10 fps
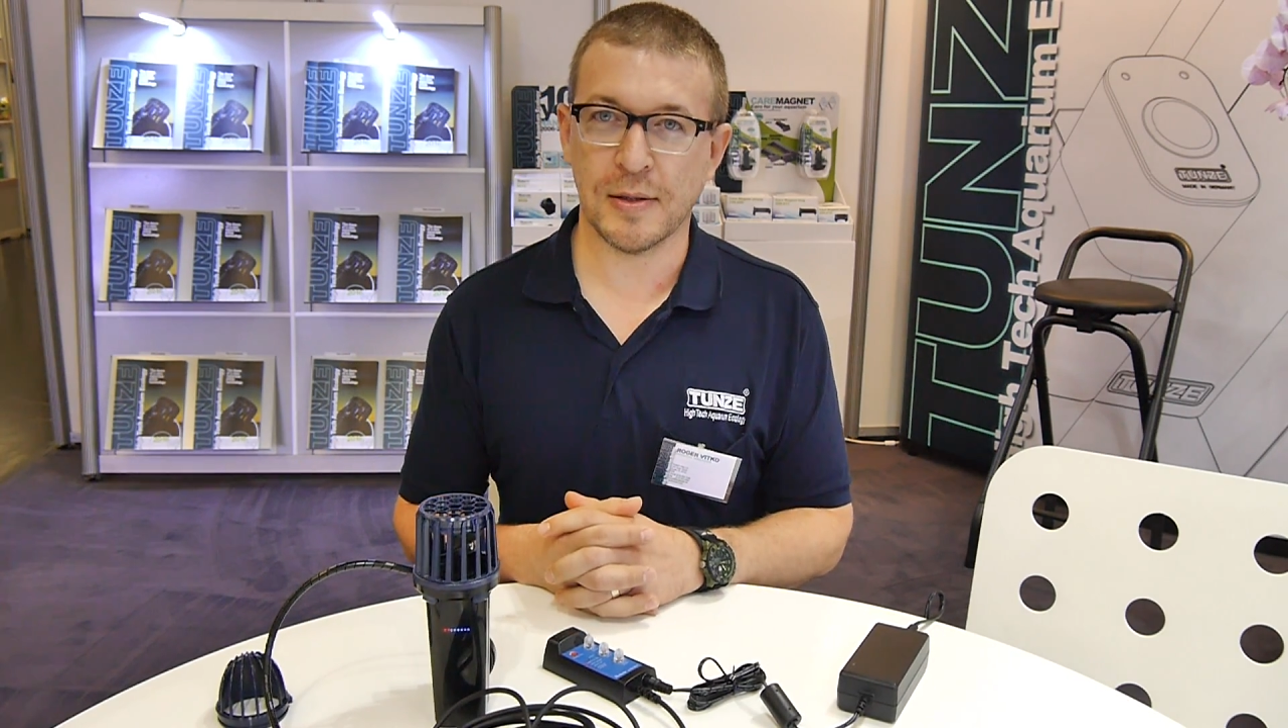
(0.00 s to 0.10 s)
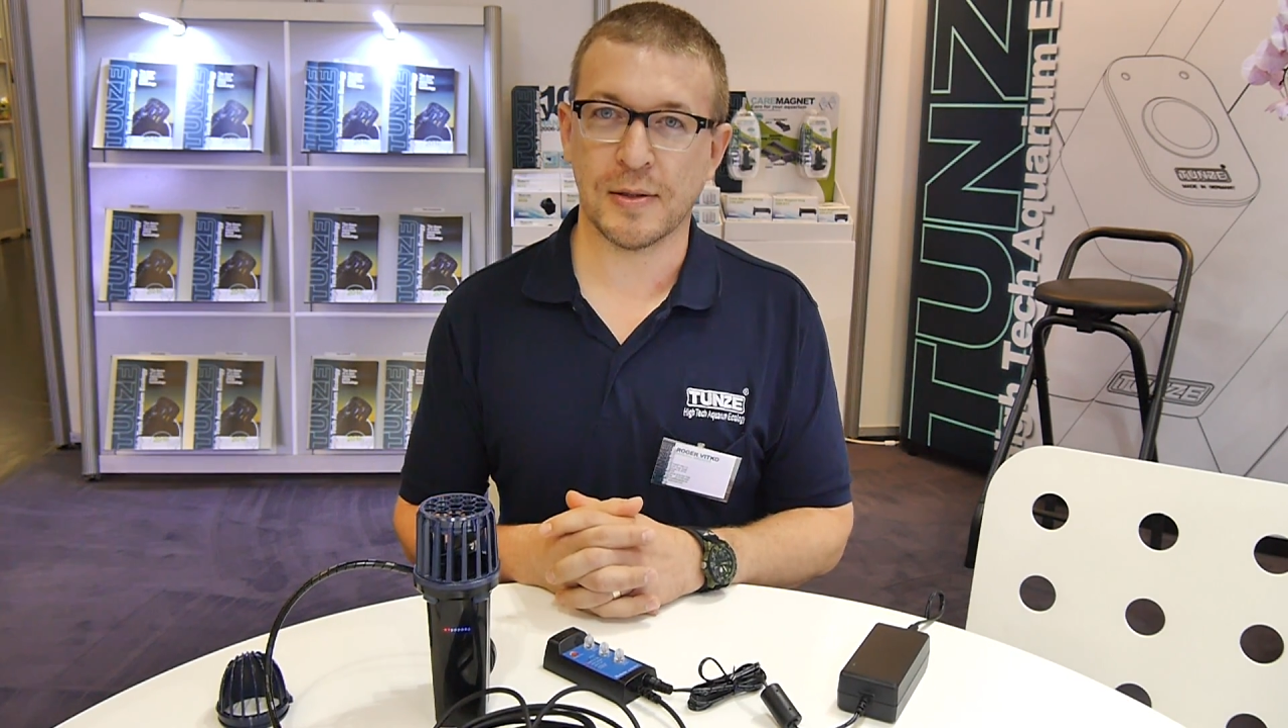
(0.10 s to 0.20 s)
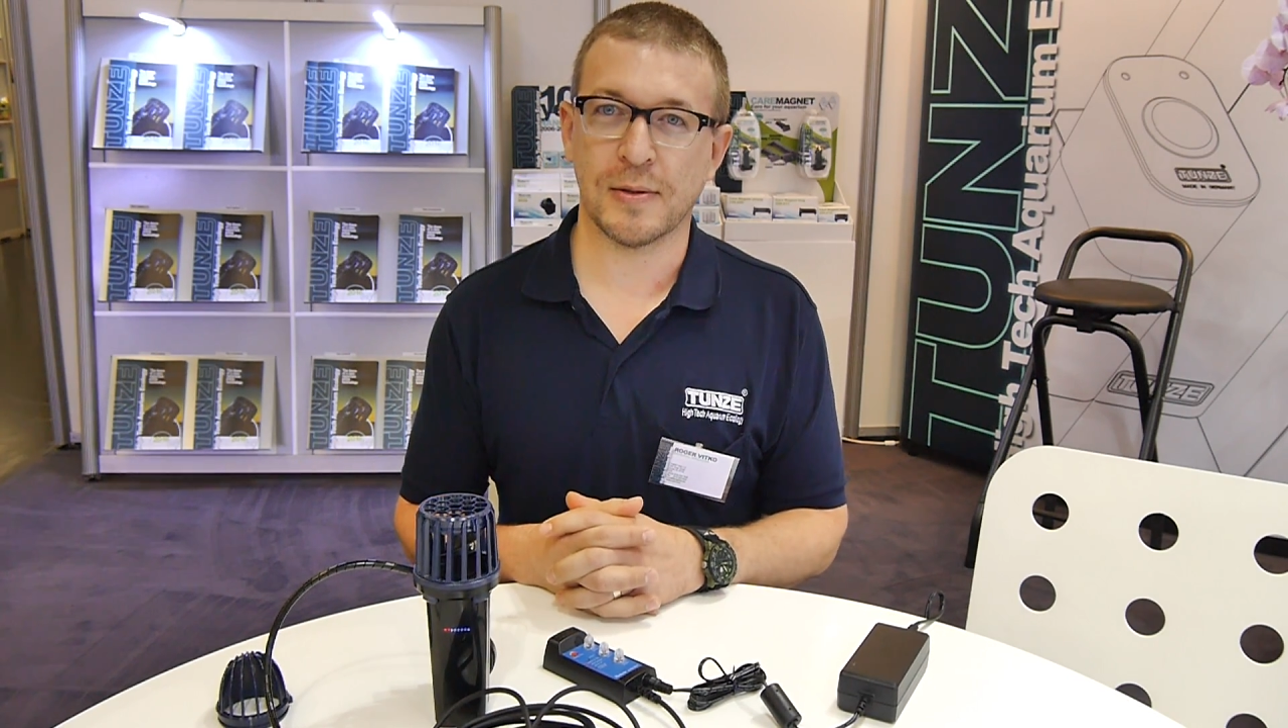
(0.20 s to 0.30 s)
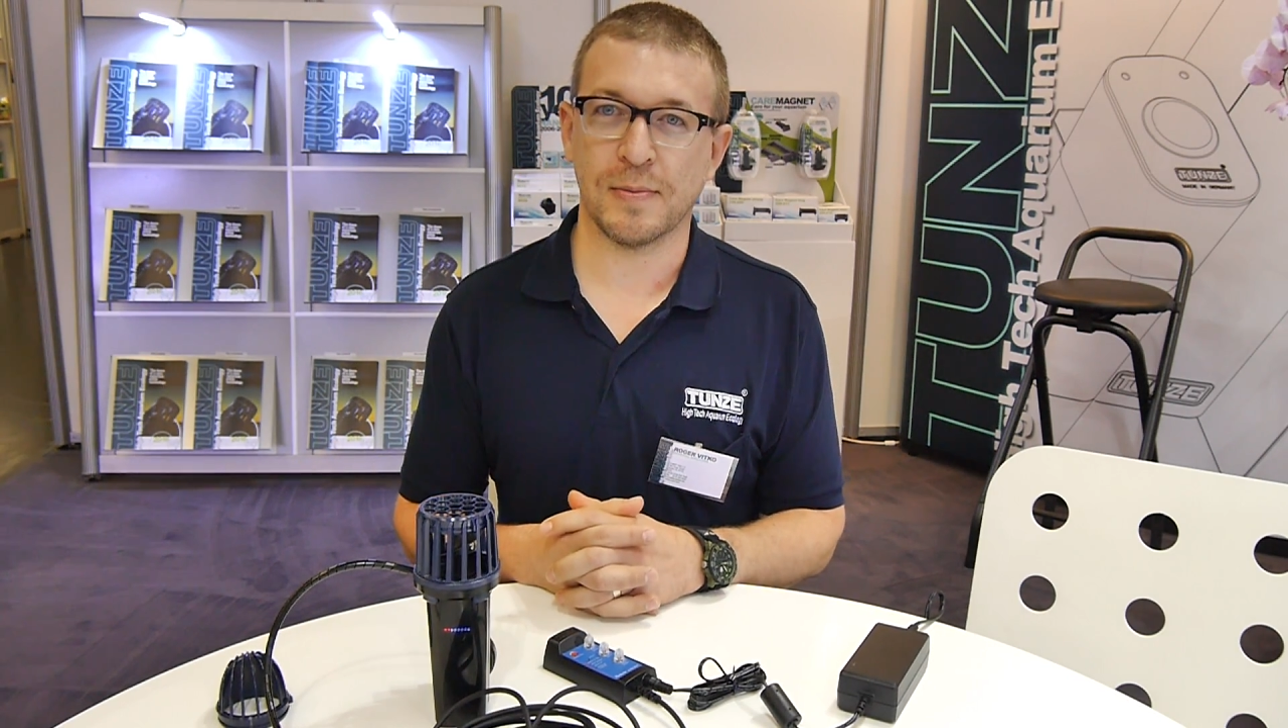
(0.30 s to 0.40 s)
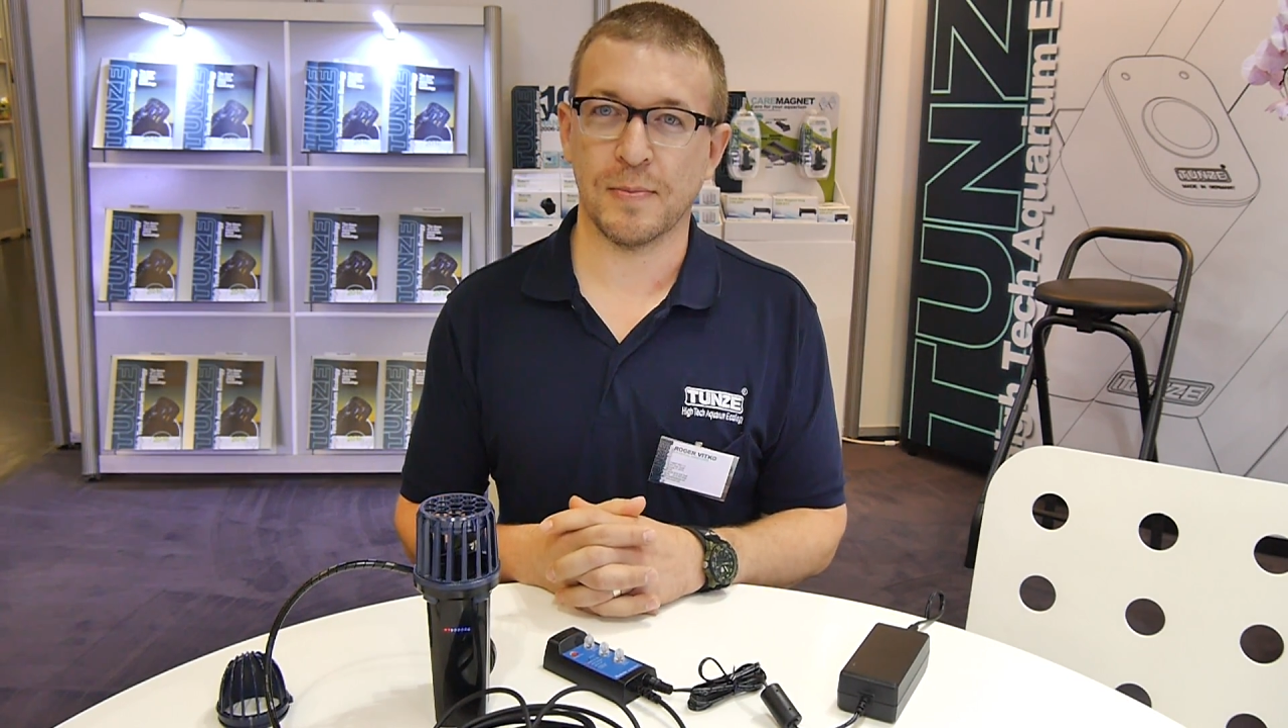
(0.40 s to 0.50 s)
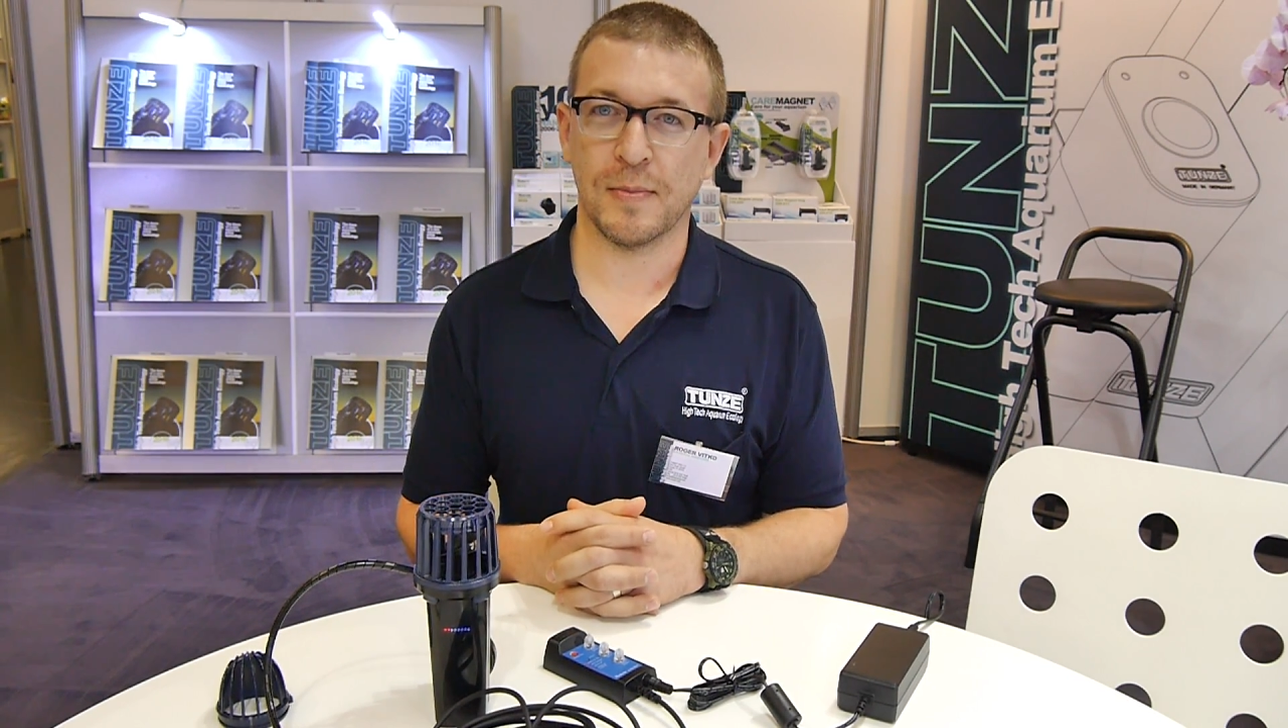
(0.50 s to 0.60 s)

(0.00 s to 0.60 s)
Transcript: is